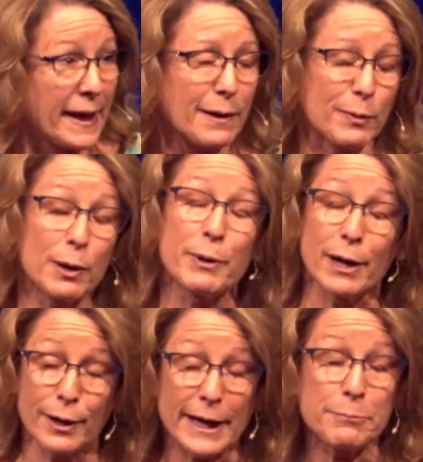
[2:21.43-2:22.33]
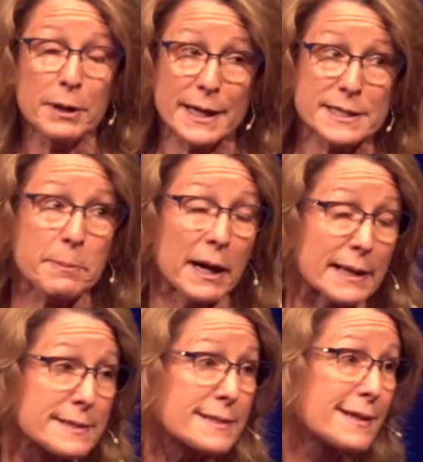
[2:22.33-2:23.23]
Yeah, well, we all have blind
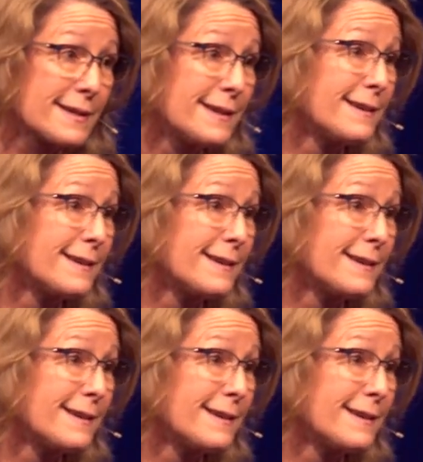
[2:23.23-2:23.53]
spots.